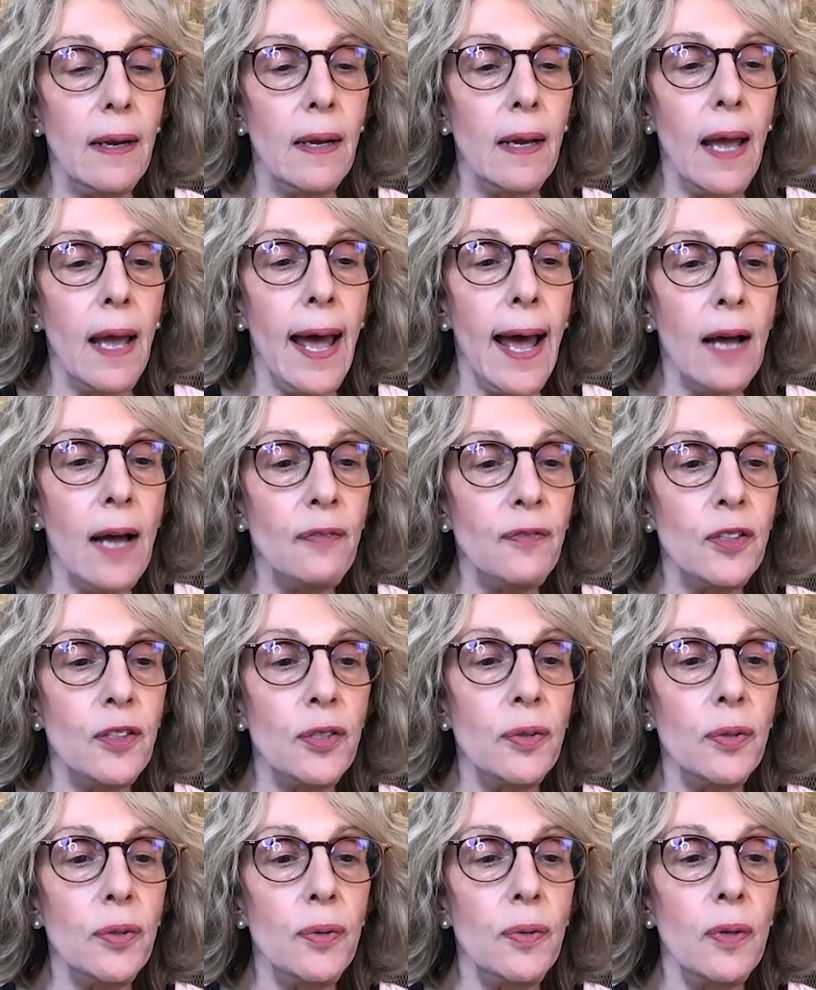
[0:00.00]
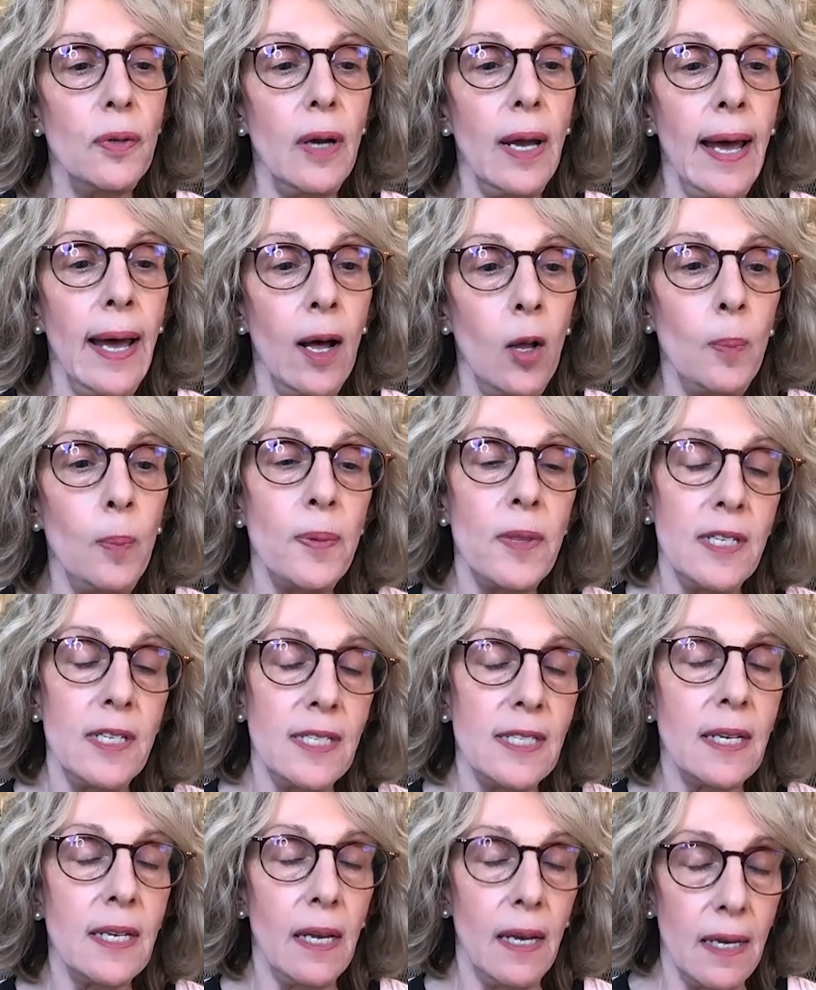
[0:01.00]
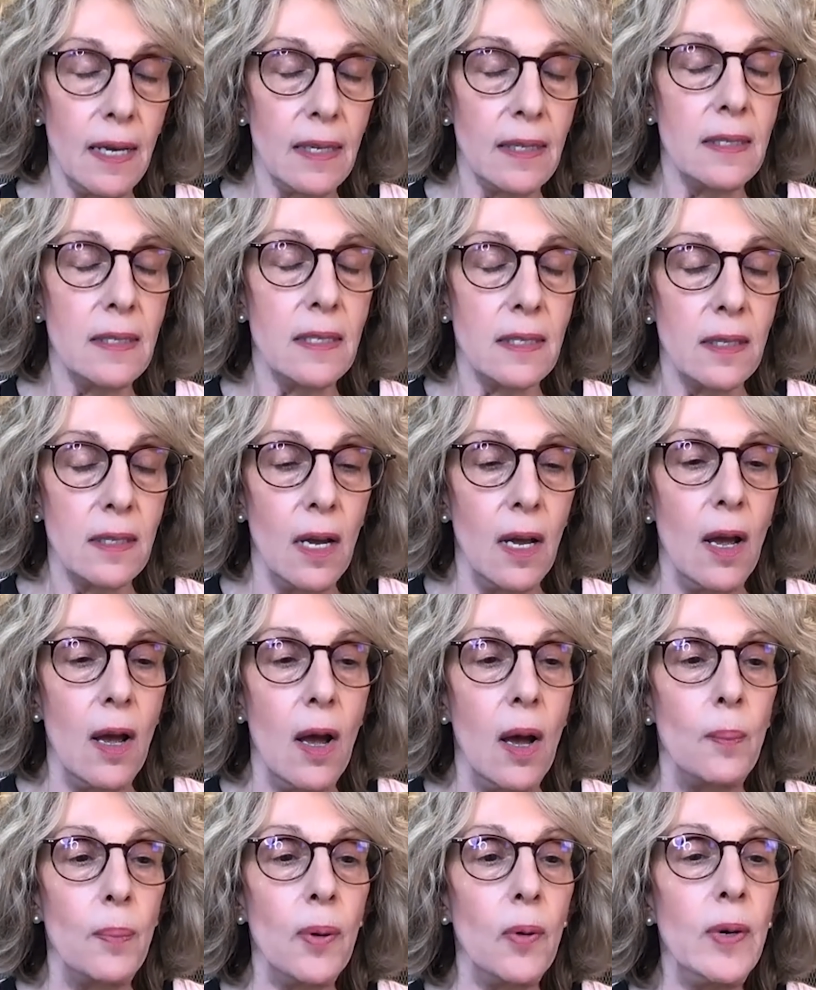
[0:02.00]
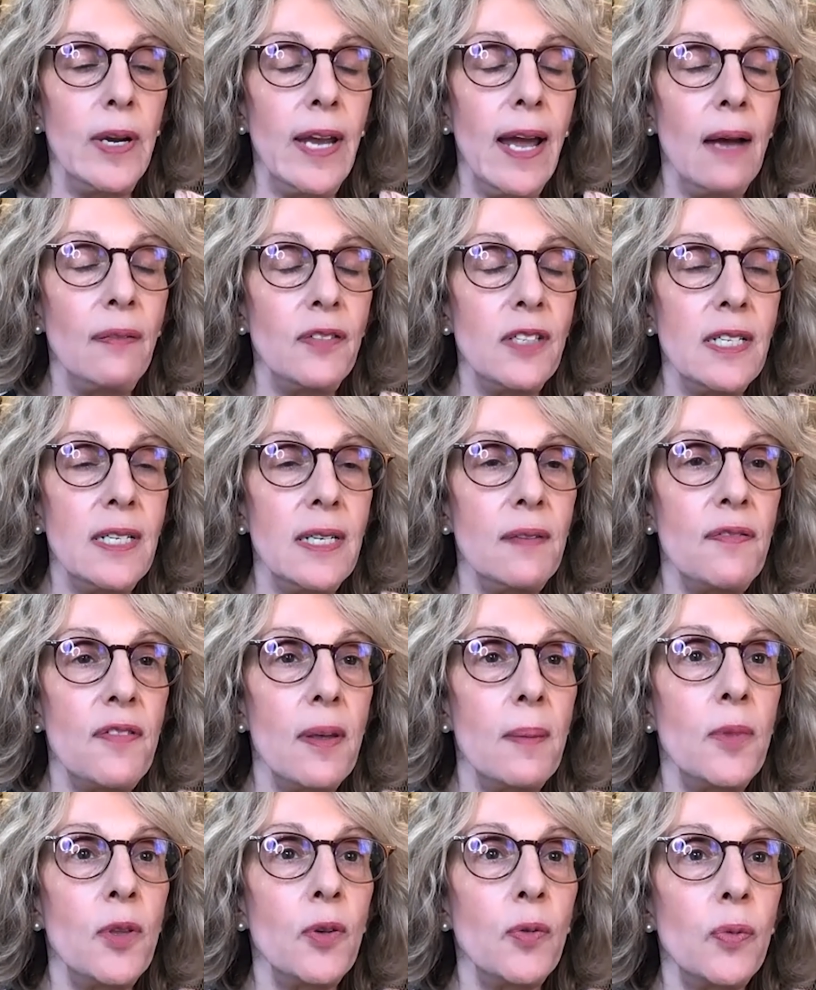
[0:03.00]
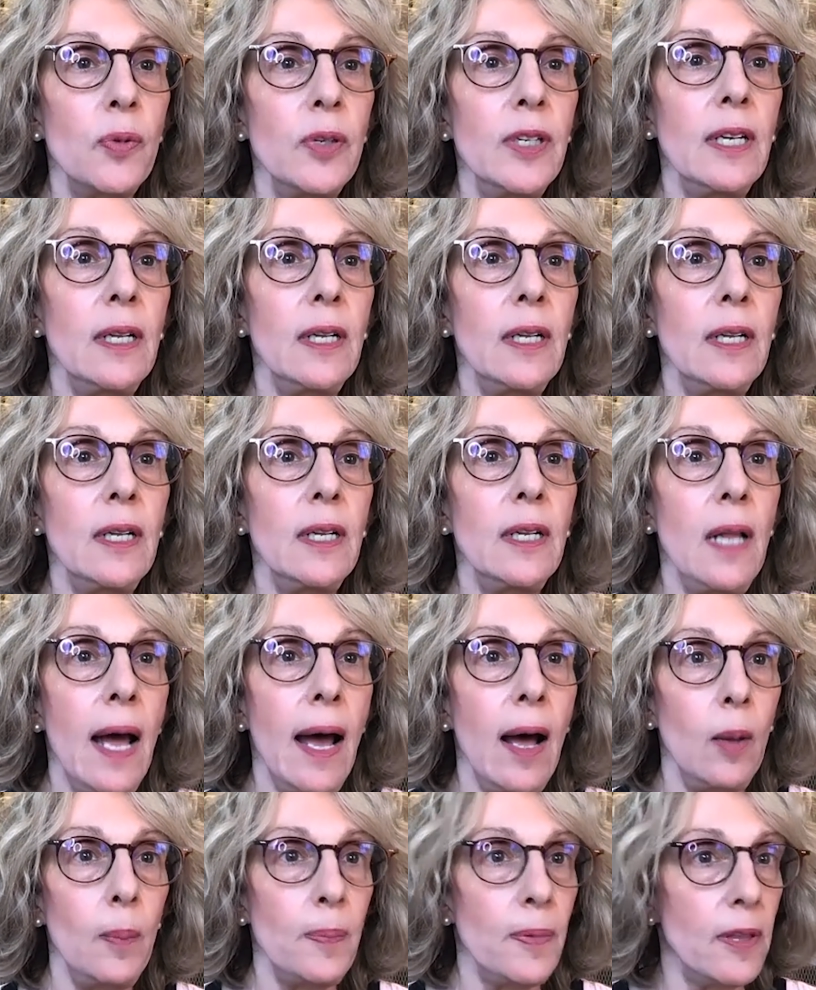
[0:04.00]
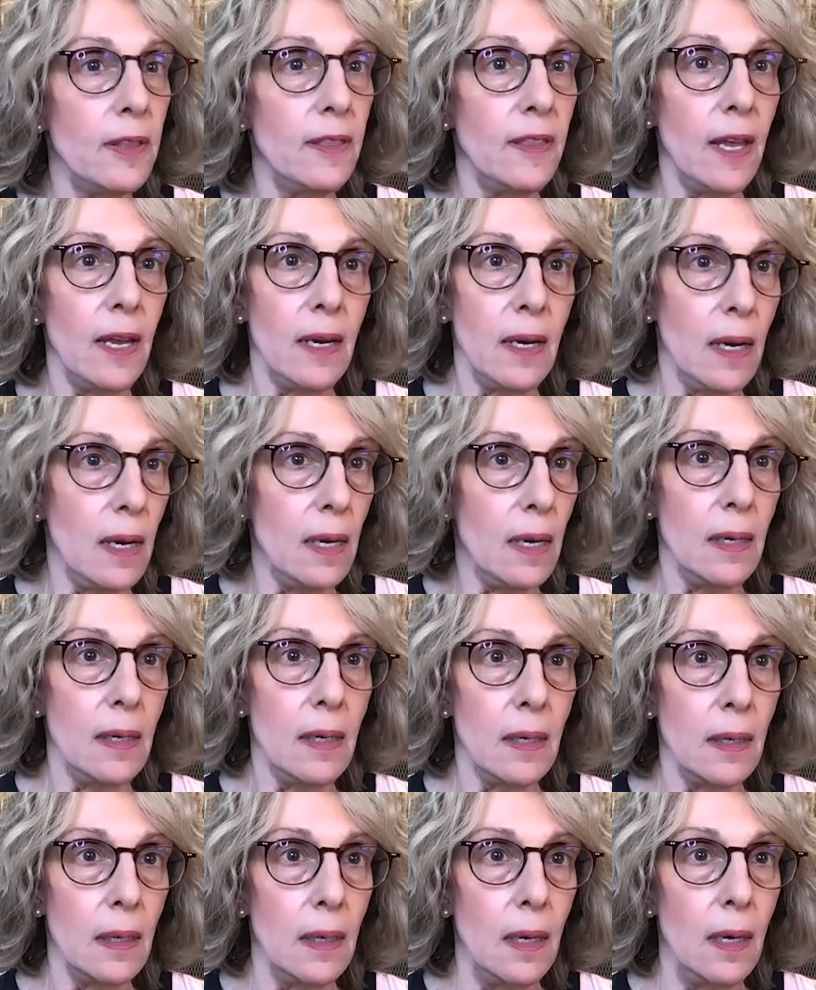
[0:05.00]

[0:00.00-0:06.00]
have to help these kids, but we have to give them the real help that they need,